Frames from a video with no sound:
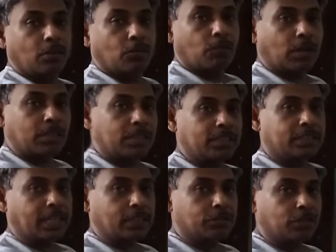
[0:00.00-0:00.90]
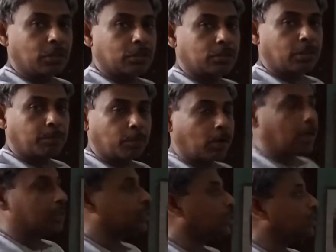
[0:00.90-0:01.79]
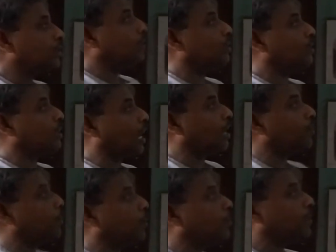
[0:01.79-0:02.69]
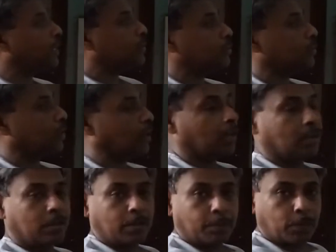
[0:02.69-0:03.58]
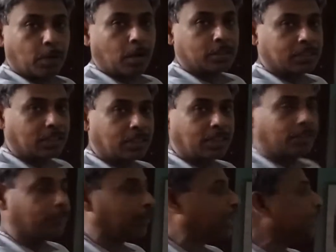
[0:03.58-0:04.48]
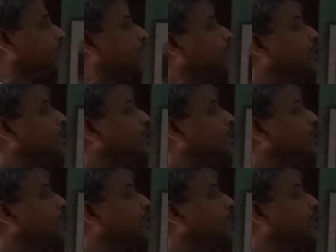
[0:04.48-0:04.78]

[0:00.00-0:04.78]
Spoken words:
What is sexual reproduction? The type of reproduction in which